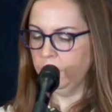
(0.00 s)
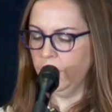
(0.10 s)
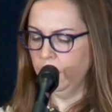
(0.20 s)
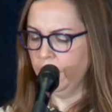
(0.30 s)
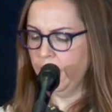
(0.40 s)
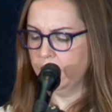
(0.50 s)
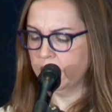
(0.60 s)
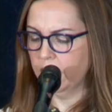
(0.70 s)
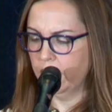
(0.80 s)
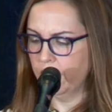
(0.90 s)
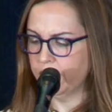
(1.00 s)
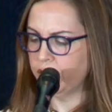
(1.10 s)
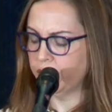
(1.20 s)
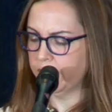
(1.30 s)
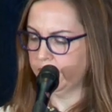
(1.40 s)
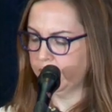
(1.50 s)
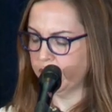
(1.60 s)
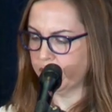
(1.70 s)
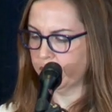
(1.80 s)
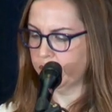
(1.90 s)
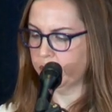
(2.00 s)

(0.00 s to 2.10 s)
uh, that are enduring and deserve